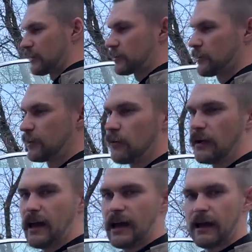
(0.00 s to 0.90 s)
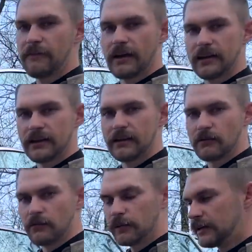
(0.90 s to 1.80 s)
sure we don't have any
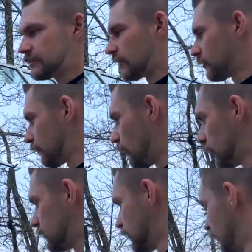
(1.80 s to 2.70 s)
weeds on our boat.